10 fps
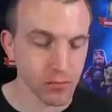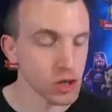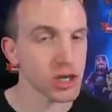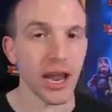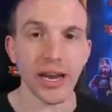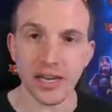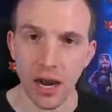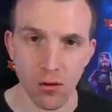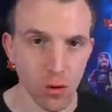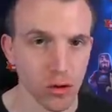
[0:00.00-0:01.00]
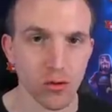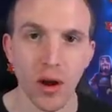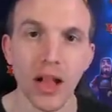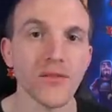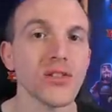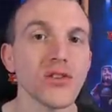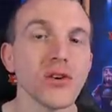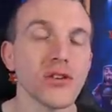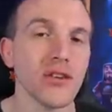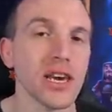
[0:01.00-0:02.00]
much like Town Hall 12 and
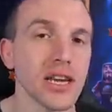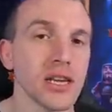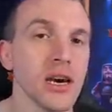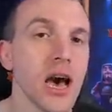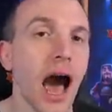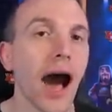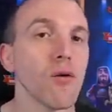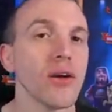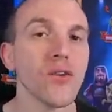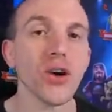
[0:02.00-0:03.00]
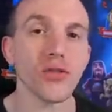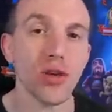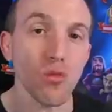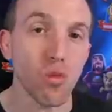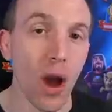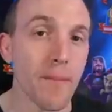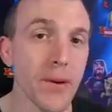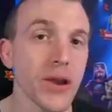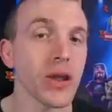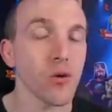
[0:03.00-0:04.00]
13. However, the
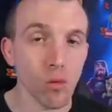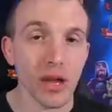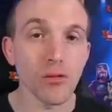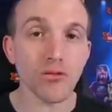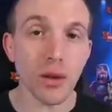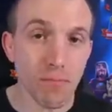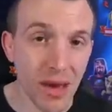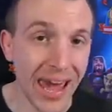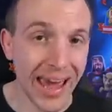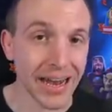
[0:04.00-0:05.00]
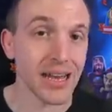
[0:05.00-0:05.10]
weapon will remain